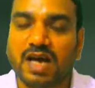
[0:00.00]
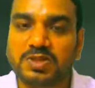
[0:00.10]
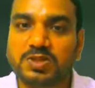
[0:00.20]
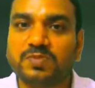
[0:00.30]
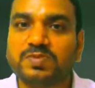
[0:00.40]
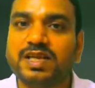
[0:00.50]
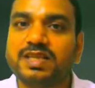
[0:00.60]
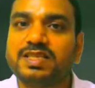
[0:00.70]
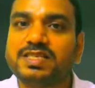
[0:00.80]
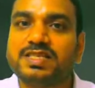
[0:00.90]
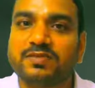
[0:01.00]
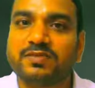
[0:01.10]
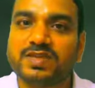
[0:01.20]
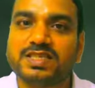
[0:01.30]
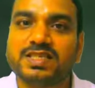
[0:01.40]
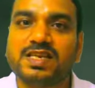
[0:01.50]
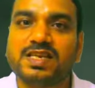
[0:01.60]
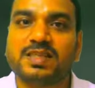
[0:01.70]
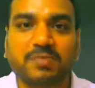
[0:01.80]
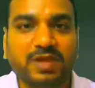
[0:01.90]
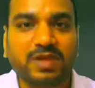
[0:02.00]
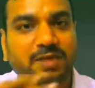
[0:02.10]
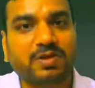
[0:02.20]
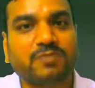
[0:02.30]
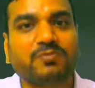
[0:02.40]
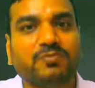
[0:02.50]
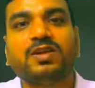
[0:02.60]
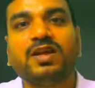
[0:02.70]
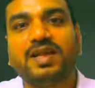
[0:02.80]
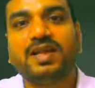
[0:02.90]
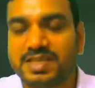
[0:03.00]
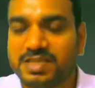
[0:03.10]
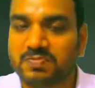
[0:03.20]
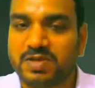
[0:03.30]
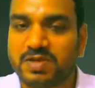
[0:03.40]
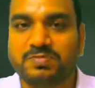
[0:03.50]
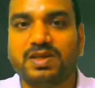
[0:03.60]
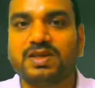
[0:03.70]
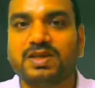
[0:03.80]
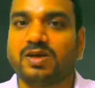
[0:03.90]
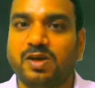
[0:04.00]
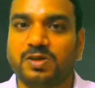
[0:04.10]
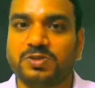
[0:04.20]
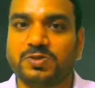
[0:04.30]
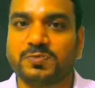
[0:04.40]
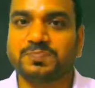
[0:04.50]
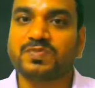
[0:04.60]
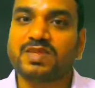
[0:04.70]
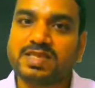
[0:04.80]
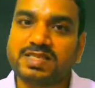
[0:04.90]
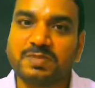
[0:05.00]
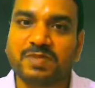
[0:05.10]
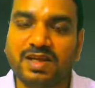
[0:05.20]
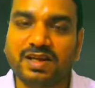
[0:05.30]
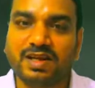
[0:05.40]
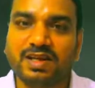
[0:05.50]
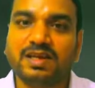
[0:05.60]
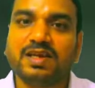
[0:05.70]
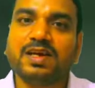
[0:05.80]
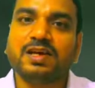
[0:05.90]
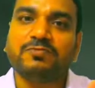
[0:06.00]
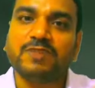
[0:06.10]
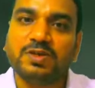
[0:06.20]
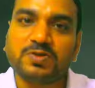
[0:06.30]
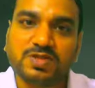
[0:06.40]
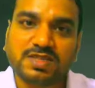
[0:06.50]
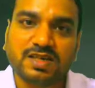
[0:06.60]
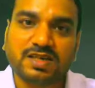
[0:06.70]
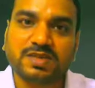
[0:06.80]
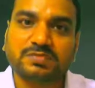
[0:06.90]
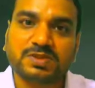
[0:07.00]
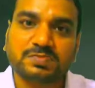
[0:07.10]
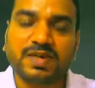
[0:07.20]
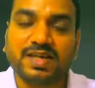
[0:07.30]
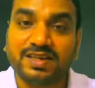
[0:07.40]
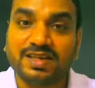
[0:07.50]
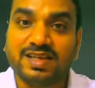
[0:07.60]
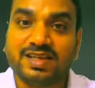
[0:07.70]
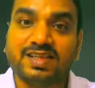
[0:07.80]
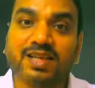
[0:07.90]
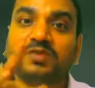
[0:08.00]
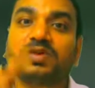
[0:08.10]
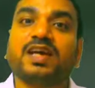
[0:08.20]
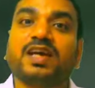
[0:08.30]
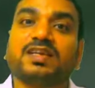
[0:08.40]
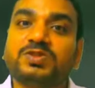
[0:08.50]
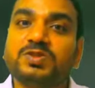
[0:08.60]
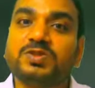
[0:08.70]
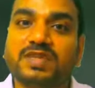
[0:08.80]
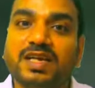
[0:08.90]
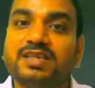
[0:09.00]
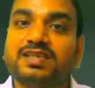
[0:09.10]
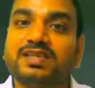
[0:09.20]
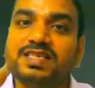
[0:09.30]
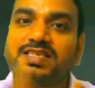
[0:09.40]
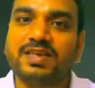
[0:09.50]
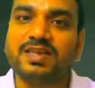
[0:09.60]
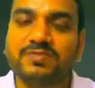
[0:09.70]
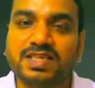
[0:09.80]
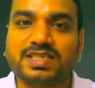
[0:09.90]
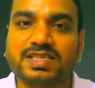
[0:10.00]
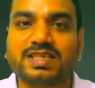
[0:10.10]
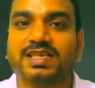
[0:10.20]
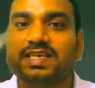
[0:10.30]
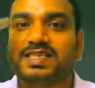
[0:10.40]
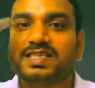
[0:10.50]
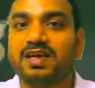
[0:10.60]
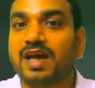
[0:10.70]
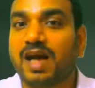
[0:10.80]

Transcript: assume that this definition is applicable for displacement also. Similarly, if I use the term speed, then you can assume that this definition is